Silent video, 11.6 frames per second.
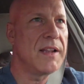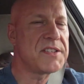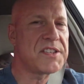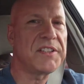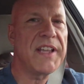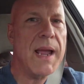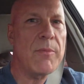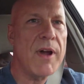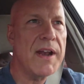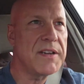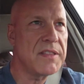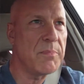and slam right
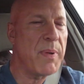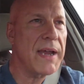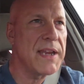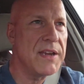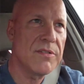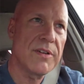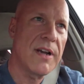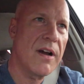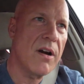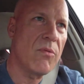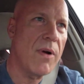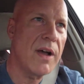into the back of your
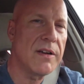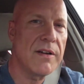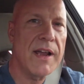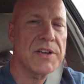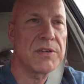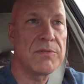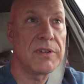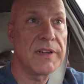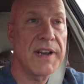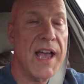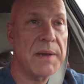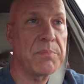car while you're actually really
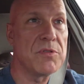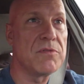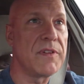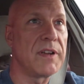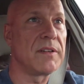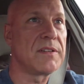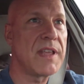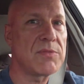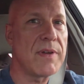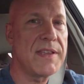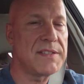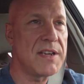not moving. That's
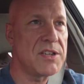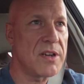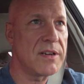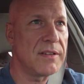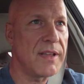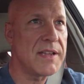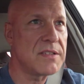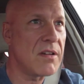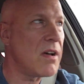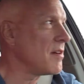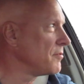why they say shut your lights off.